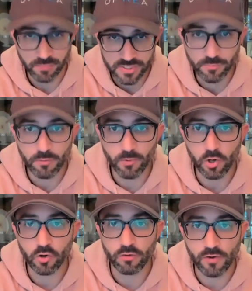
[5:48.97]
principal and
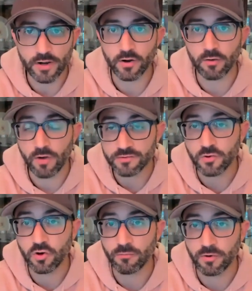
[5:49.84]
broker of record at
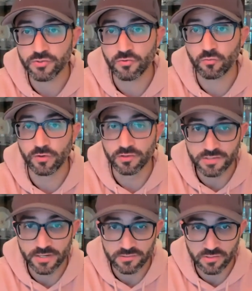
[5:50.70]
Rosso Commercial Real
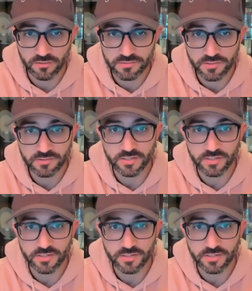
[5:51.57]
Estate Services.